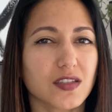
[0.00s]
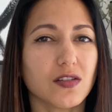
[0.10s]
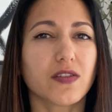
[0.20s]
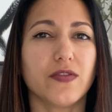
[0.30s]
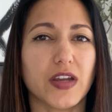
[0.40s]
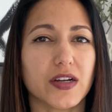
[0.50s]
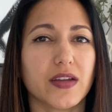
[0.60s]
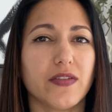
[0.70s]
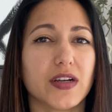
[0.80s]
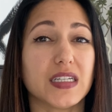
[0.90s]
look very,
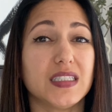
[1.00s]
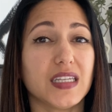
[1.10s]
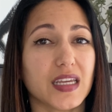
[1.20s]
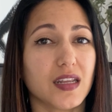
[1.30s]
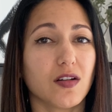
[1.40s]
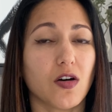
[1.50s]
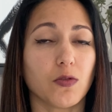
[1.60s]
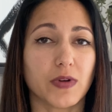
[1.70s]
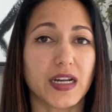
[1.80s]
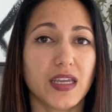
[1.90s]
very dated
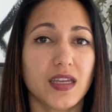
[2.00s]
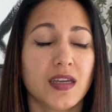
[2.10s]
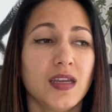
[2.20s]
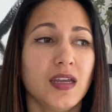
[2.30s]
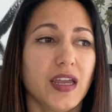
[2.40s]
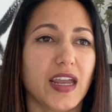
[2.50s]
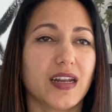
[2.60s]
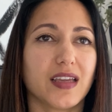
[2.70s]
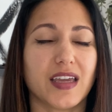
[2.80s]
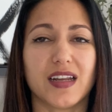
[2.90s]
already. And
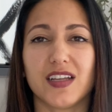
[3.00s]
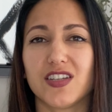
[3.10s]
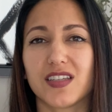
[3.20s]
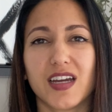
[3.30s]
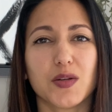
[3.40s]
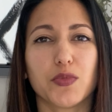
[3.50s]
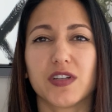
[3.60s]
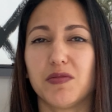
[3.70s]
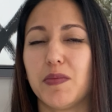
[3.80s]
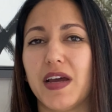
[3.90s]
again, it just kind of brings
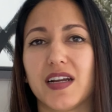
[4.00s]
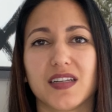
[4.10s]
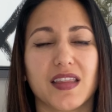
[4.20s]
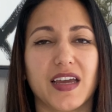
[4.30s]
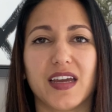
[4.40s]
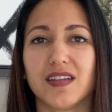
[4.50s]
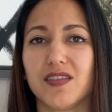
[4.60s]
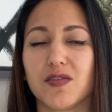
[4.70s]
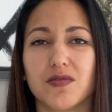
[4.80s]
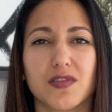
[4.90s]
me back to that,
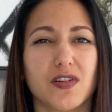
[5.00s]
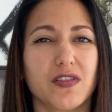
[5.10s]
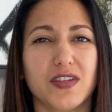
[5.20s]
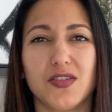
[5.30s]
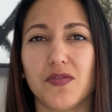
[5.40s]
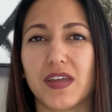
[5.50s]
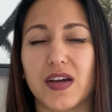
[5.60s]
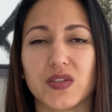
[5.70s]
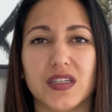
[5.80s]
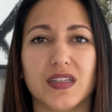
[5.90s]
early
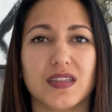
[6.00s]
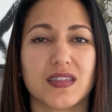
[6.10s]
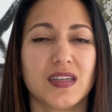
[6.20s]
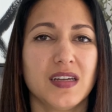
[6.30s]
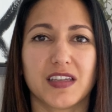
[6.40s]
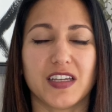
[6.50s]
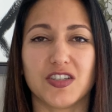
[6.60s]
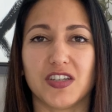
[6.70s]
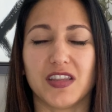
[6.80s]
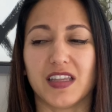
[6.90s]
2000s
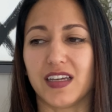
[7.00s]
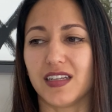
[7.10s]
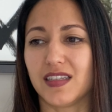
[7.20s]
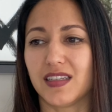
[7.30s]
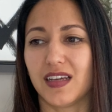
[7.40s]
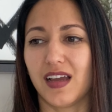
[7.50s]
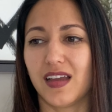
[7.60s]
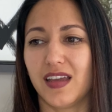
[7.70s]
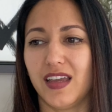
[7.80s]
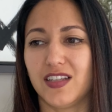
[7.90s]
kitchen that
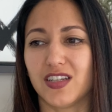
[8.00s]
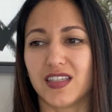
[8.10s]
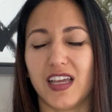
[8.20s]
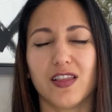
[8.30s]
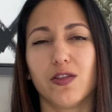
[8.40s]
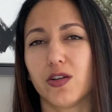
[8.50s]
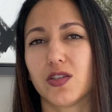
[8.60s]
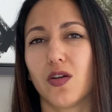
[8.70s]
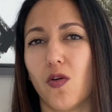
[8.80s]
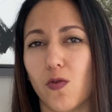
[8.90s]
it looks
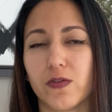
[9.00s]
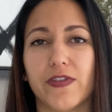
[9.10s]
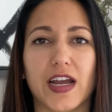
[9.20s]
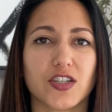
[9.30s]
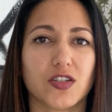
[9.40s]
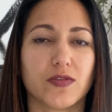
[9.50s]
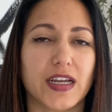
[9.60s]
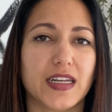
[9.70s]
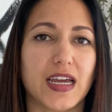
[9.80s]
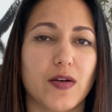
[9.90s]
old-fashioned right
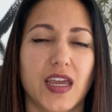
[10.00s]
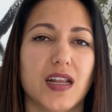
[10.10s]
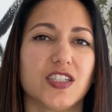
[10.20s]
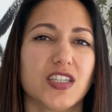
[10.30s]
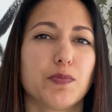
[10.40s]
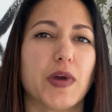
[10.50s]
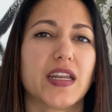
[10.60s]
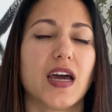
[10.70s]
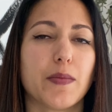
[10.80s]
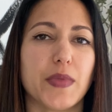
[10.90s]
now, and it just might
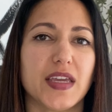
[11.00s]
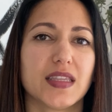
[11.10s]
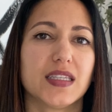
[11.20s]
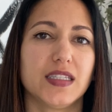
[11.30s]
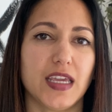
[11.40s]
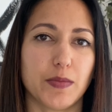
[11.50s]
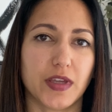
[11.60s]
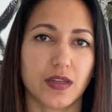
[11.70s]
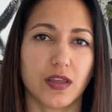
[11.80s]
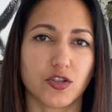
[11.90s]
not make the
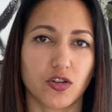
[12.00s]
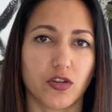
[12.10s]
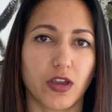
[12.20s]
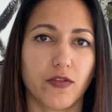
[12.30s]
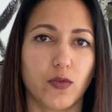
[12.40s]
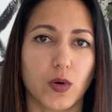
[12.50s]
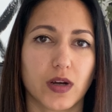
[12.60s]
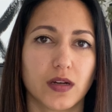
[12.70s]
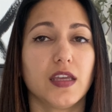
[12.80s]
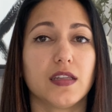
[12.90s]
statement that you're looking for.
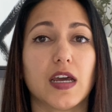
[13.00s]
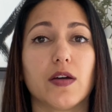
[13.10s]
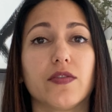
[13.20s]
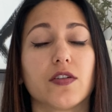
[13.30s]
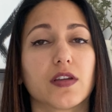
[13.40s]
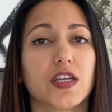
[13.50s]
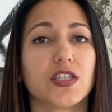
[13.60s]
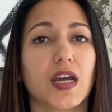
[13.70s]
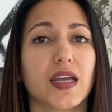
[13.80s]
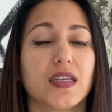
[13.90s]
And now, if your kitchen
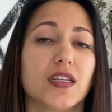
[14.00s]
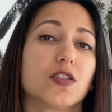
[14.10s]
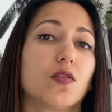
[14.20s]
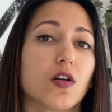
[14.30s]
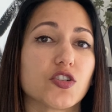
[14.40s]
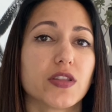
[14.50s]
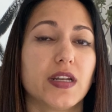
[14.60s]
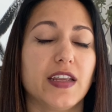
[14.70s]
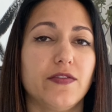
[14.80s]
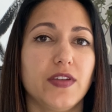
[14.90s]
island is larger than
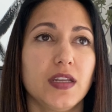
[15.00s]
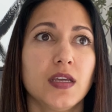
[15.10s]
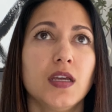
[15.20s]
8 feet,